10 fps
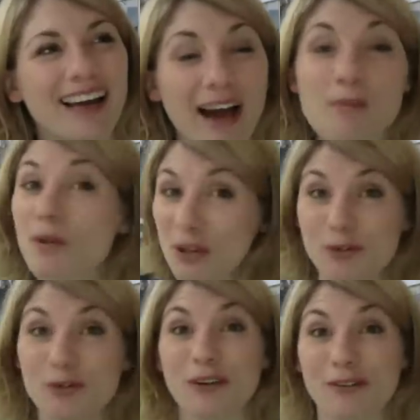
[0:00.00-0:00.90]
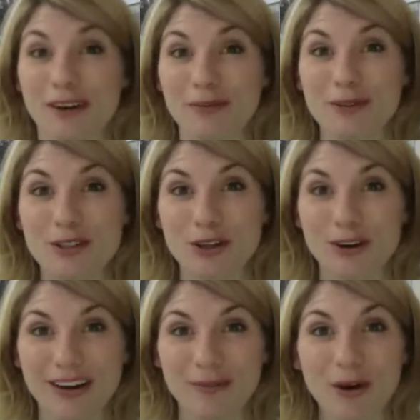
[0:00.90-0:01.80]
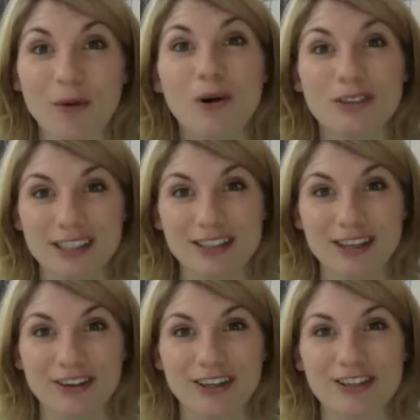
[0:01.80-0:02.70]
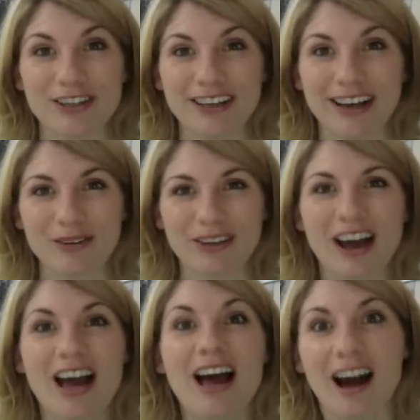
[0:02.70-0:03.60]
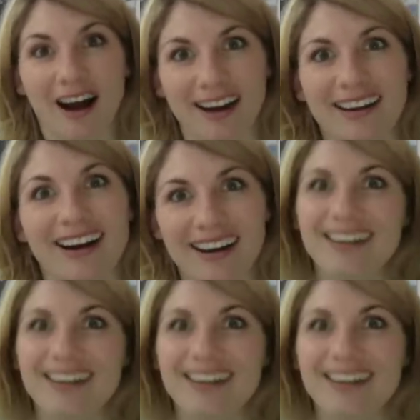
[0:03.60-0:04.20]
I'm a huge fan of Adam and Joe, and when I walked into the audition, I was like, hi.